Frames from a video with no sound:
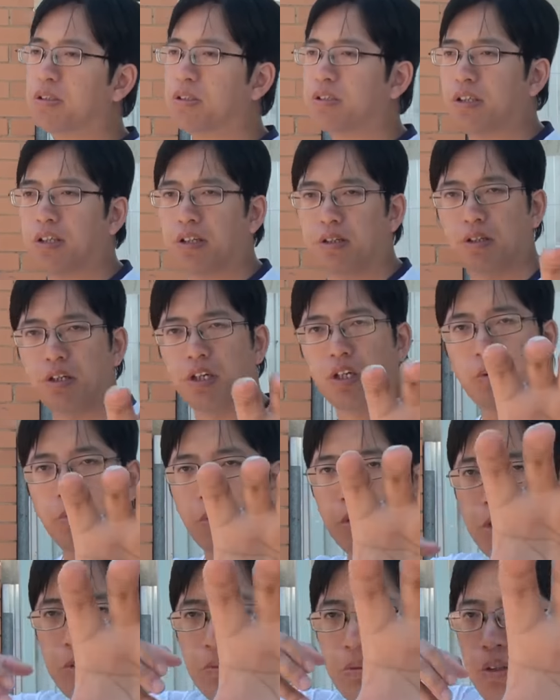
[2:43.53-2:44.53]
So
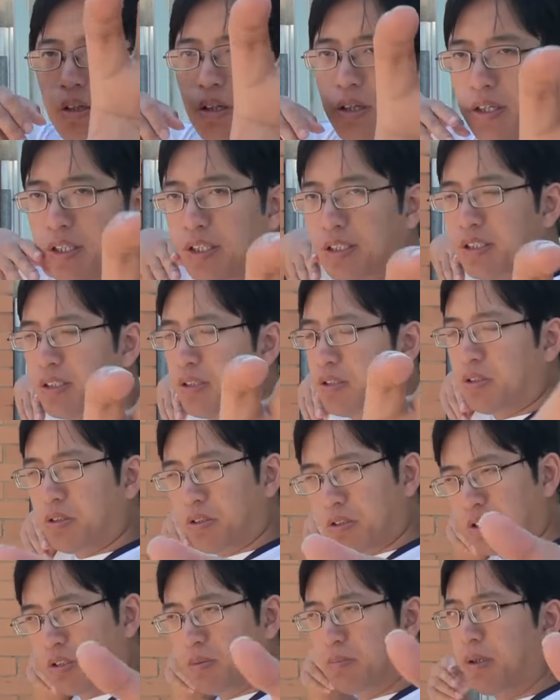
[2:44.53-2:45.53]
when you release,
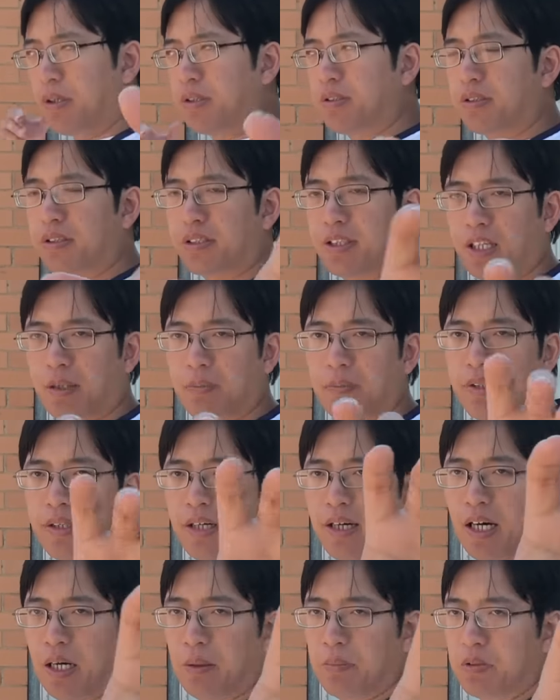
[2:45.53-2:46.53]
you're supposed to keep the
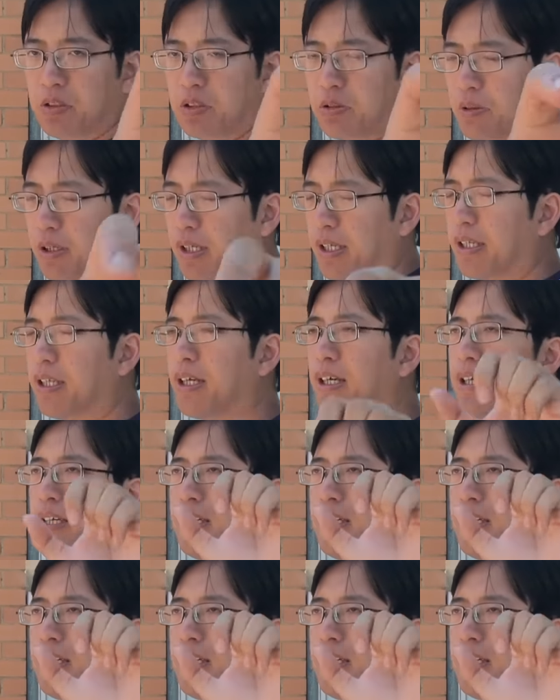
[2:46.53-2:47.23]
arm straight.